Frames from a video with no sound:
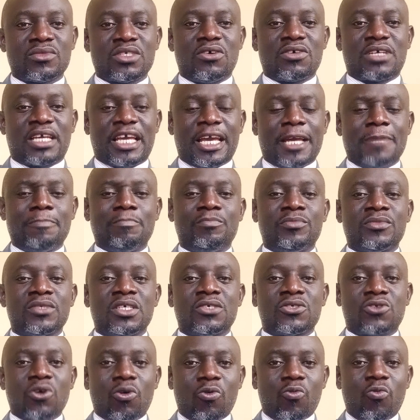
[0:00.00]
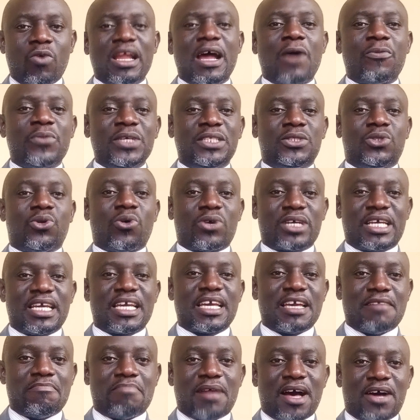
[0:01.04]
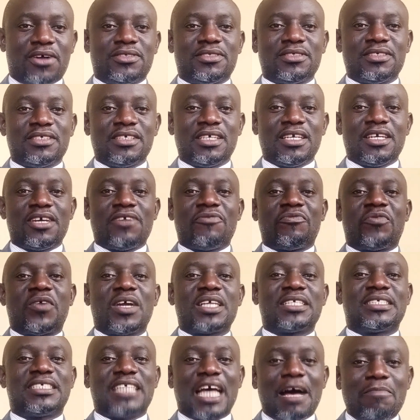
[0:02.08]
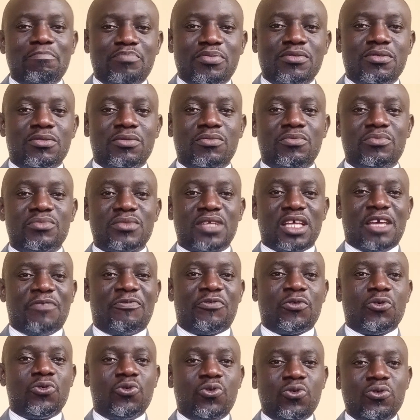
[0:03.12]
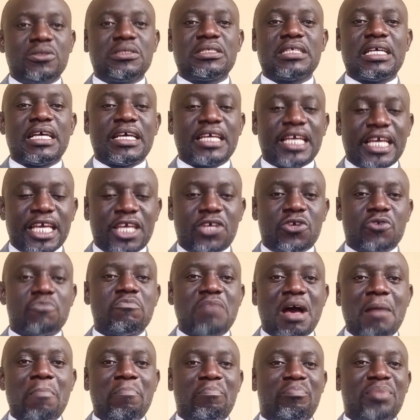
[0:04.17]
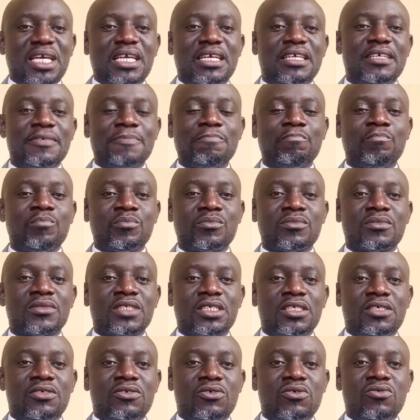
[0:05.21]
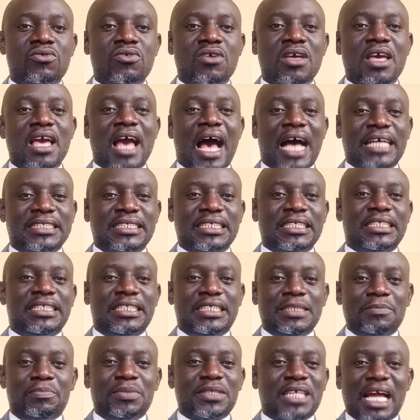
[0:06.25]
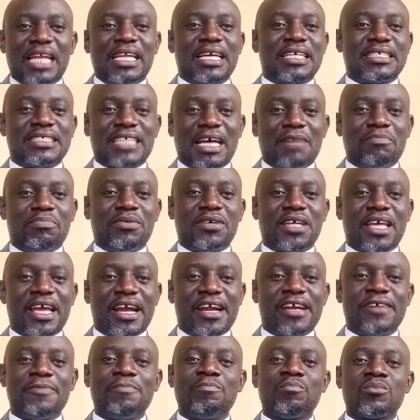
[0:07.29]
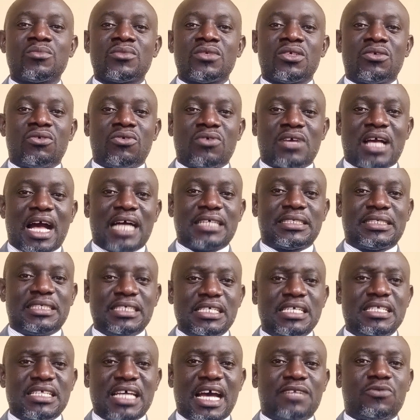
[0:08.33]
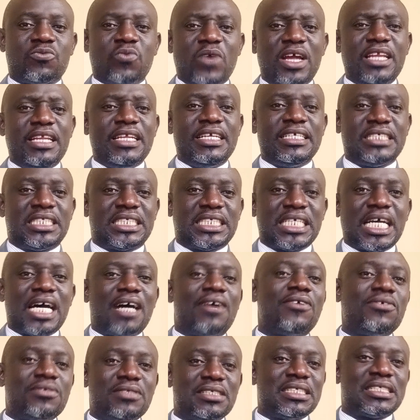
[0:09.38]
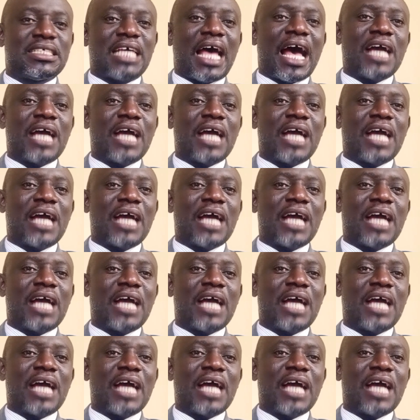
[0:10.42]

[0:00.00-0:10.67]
Okay, so what are we talking about? For example, if you use a human being, as a typical example here, you can see that when a child is